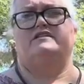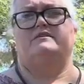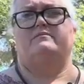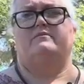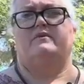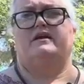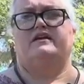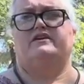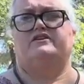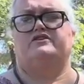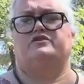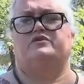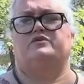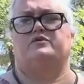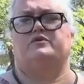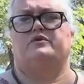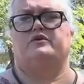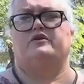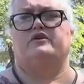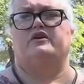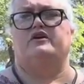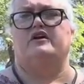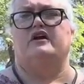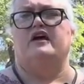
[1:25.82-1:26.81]
to make
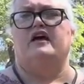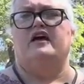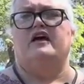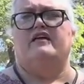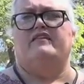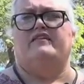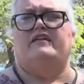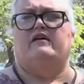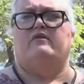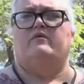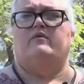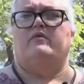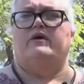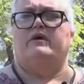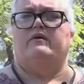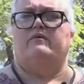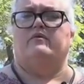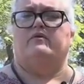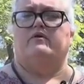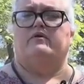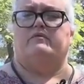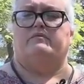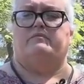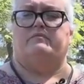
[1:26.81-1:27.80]
sure that we
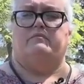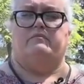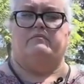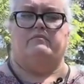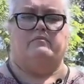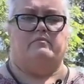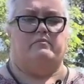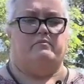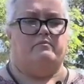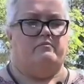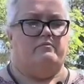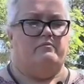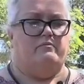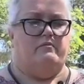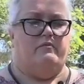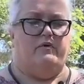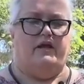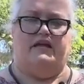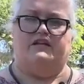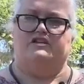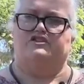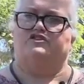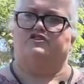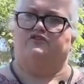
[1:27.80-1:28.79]
were
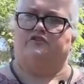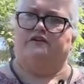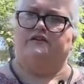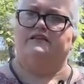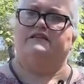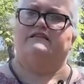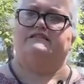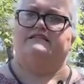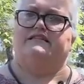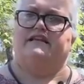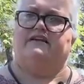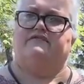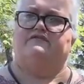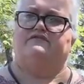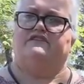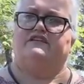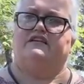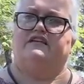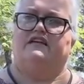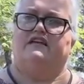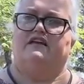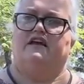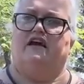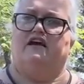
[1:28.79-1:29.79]
ensuring the
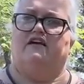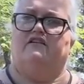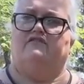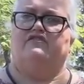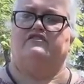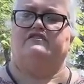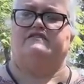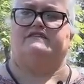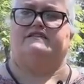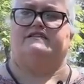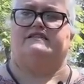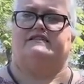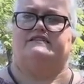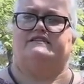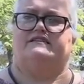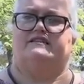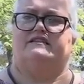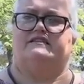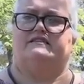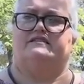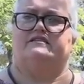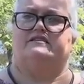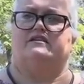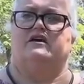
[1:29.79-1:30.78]
safety of our
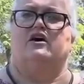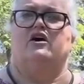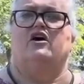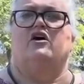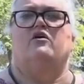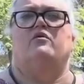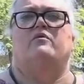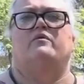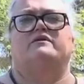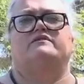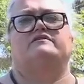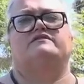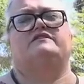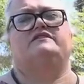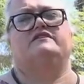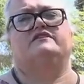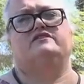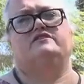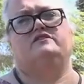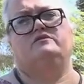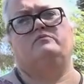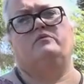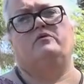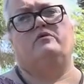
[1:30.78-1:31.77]
citizens while
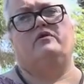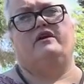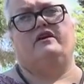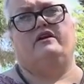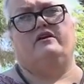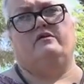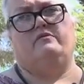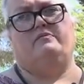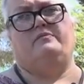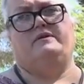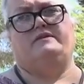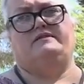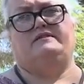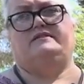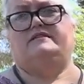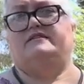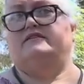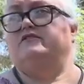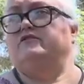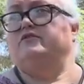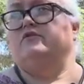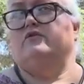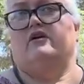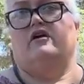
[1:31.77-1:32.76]
still supporting our
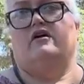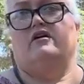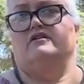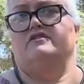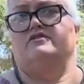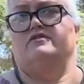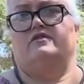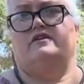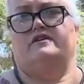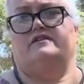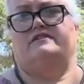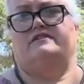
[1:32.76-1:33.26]
businesses who are also our